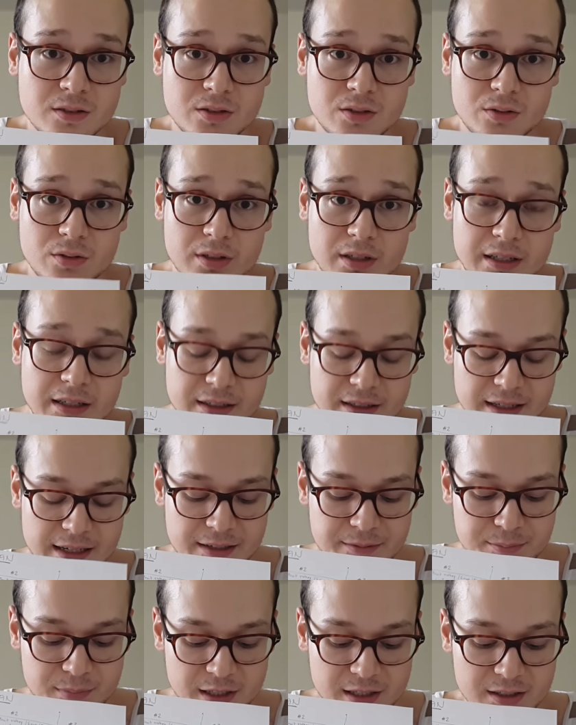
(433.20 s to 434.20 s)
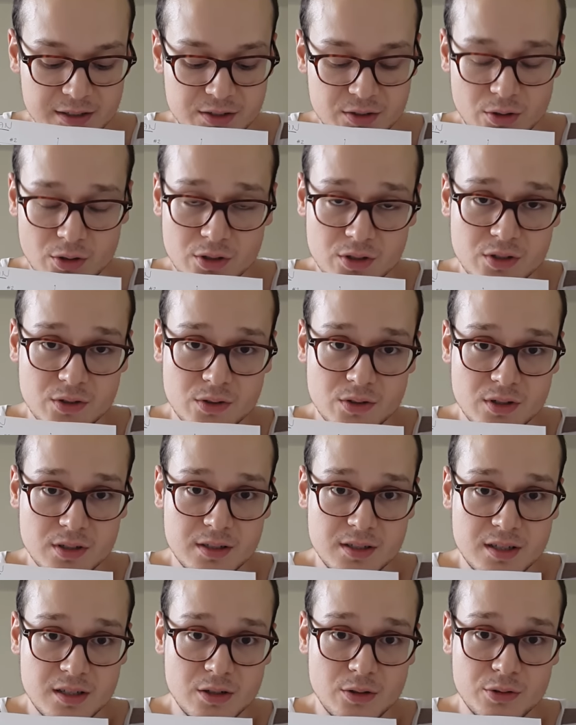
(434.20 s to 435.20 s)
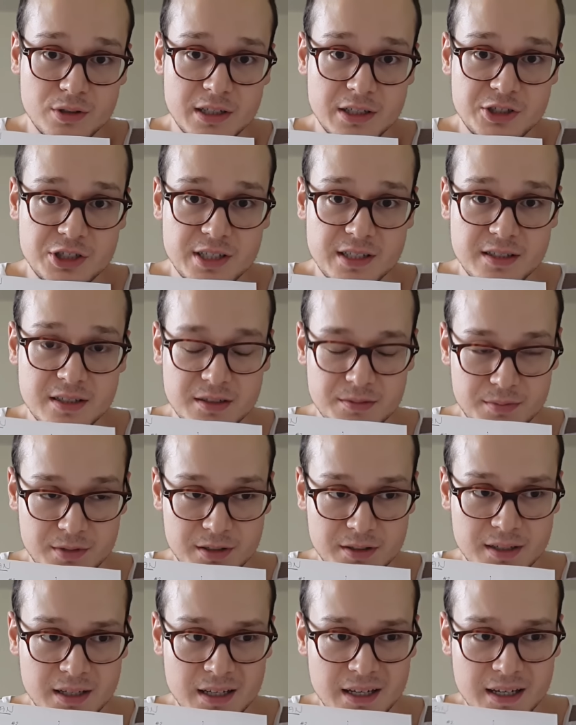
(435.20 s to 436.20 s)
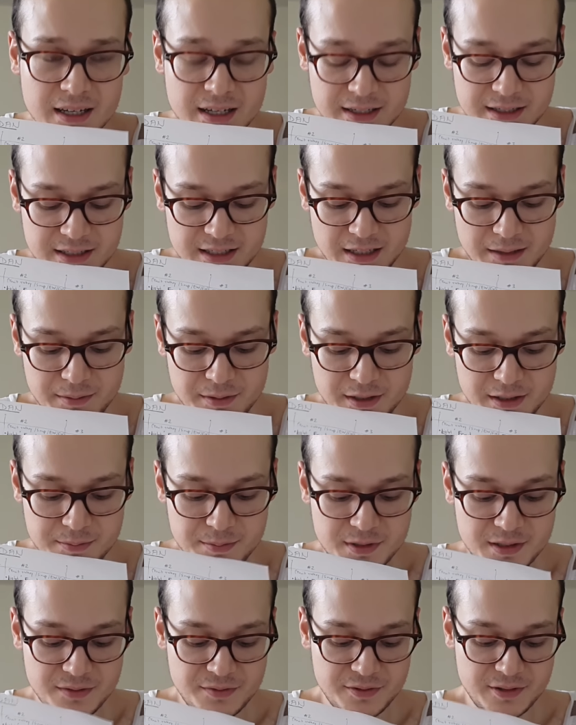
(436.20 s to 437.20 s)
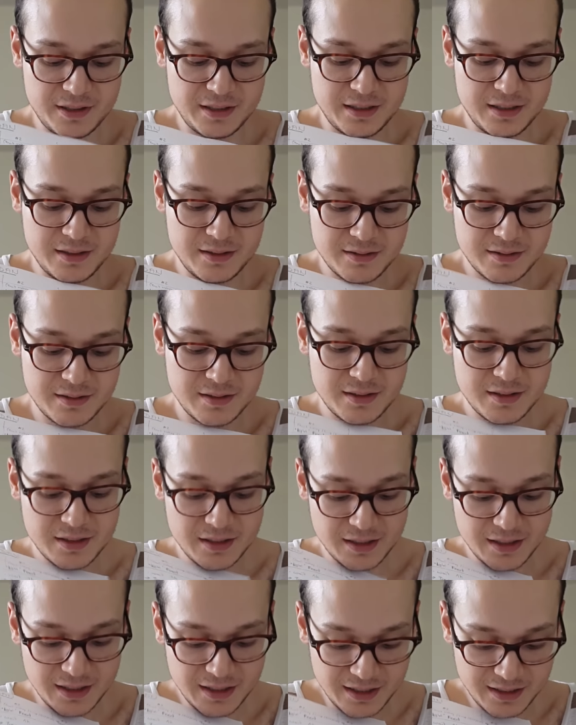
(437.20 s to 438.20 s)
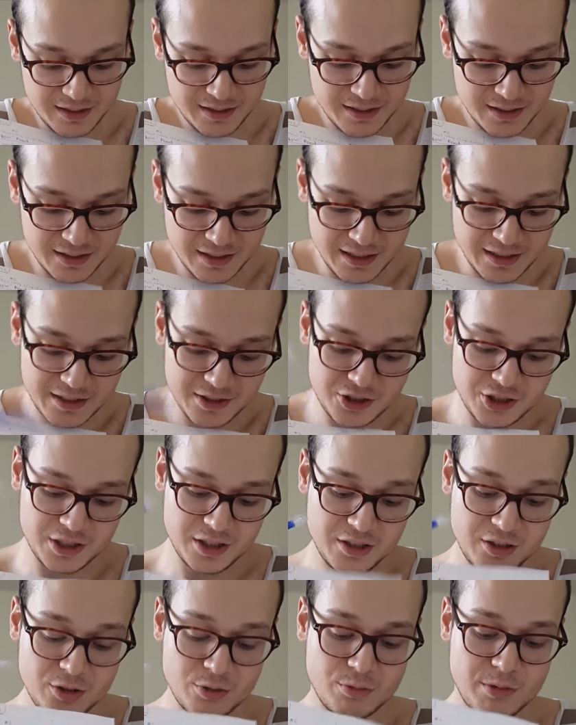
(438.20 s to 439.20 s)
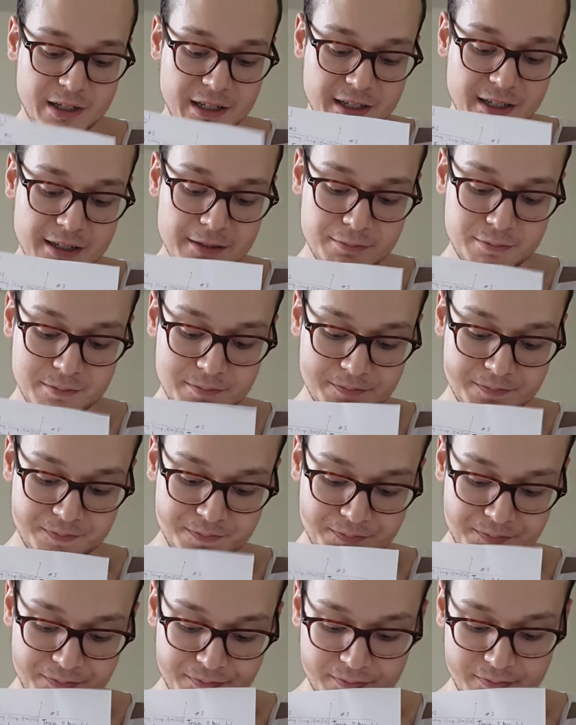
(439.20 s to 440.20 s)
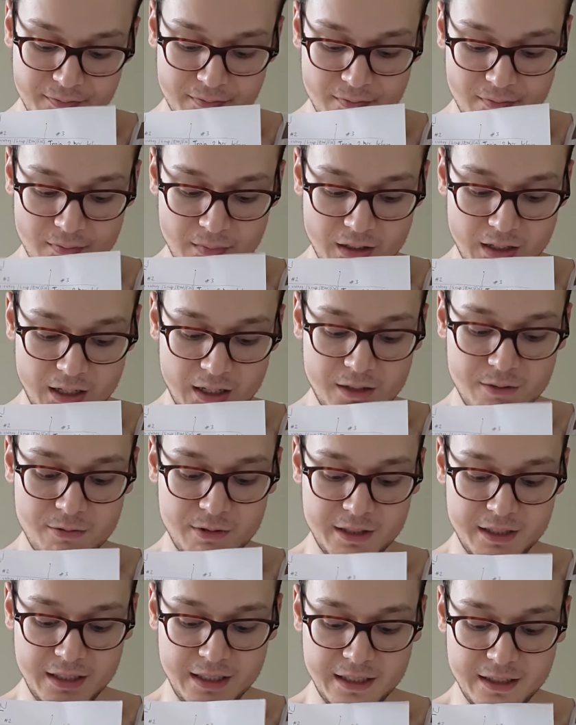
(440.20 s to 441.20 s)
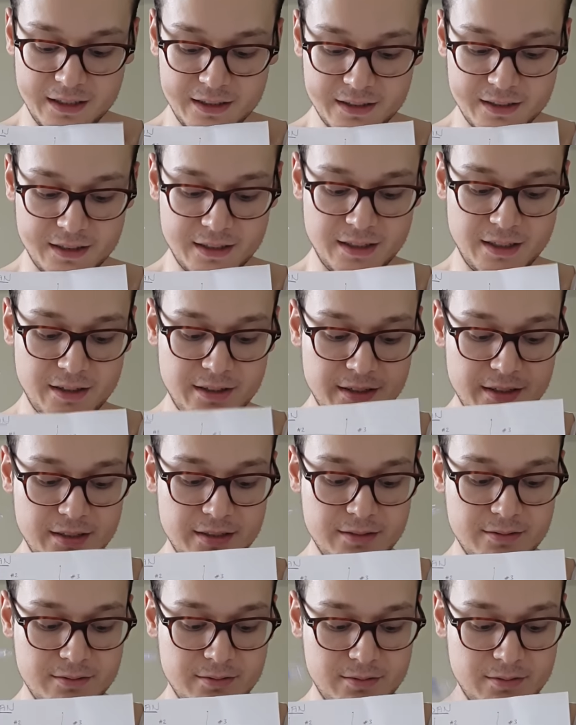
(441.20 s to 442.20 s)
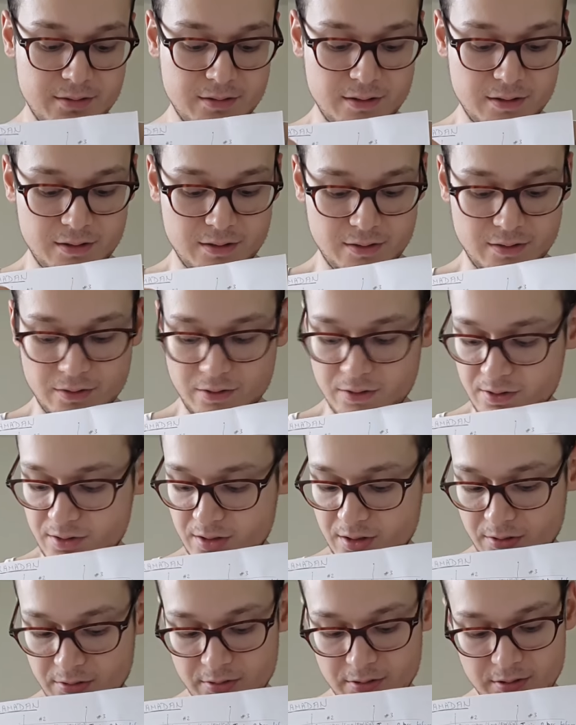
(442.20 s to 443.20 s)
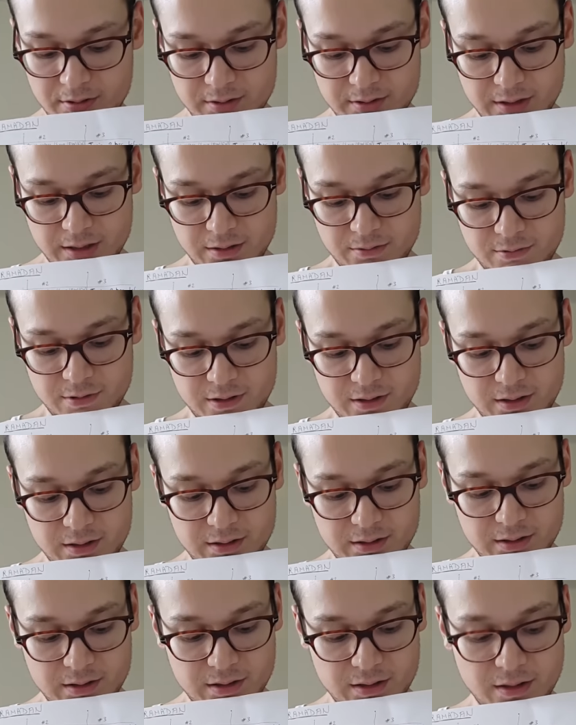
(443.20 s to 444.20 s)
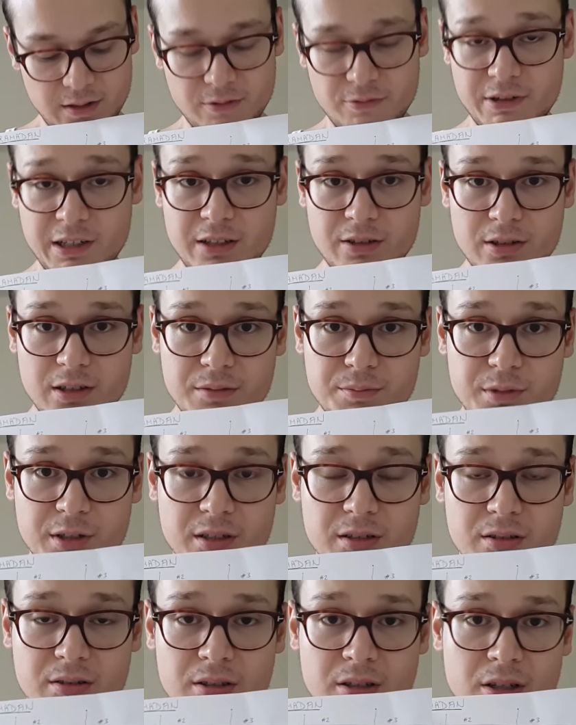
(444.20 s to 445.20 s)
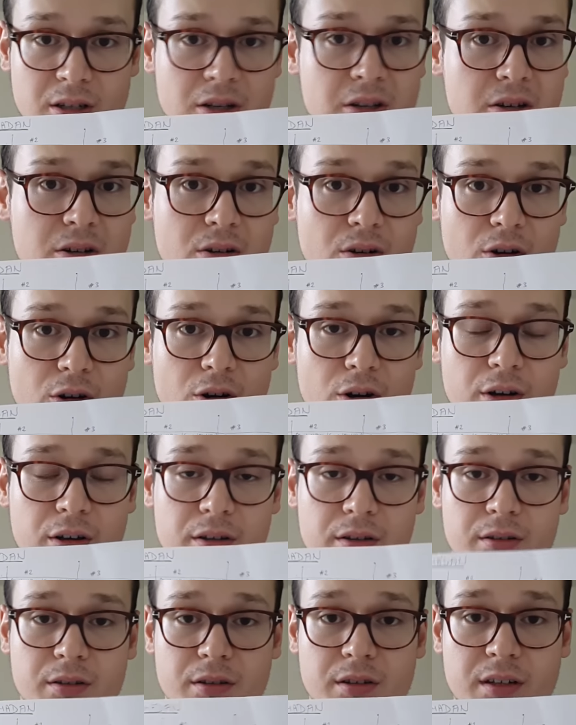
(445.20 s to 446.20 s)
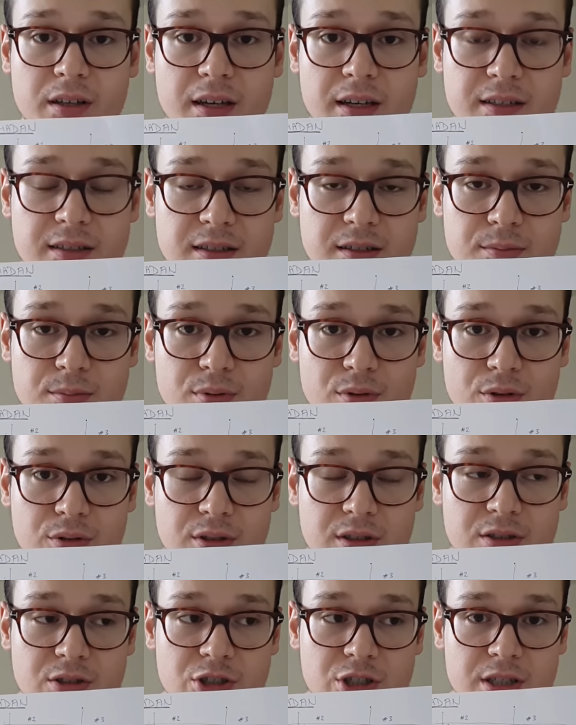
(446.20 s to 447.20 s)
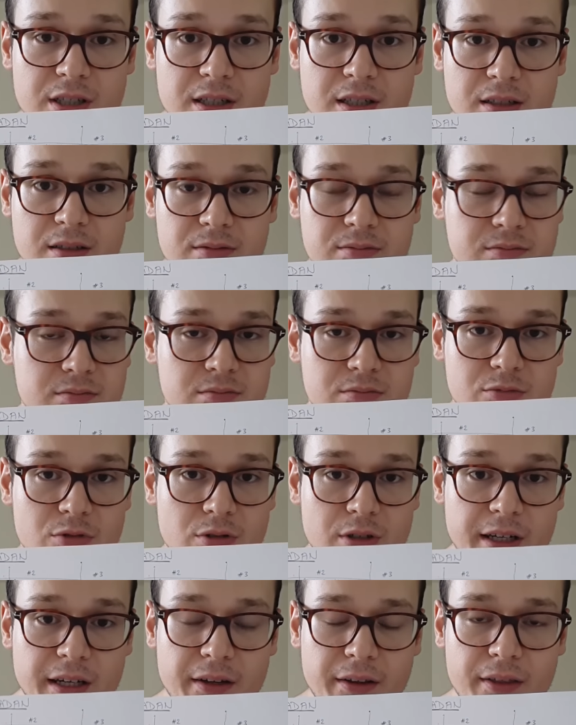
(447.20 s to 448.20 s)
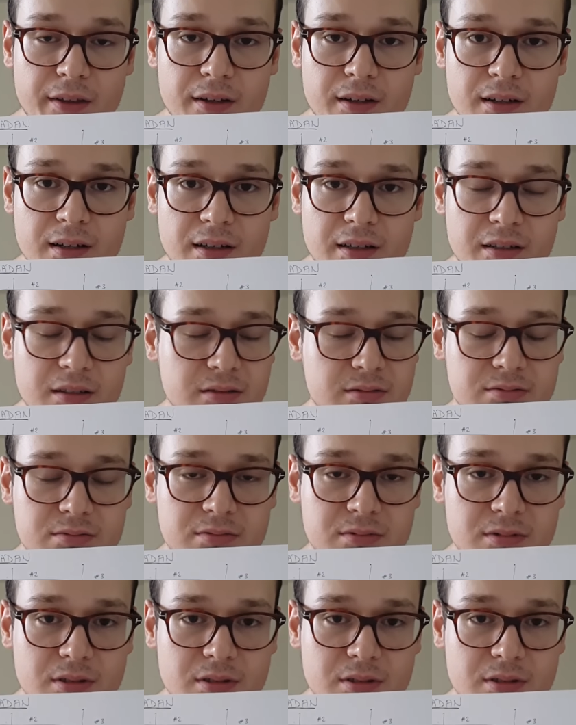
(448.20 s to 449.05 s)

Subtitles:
So and that meal is also a slow digesting meal. And sometimes if I can get the energy to wake up, I will eat another on salt. I will eat another regular meal, or a casein protein shake, or anything like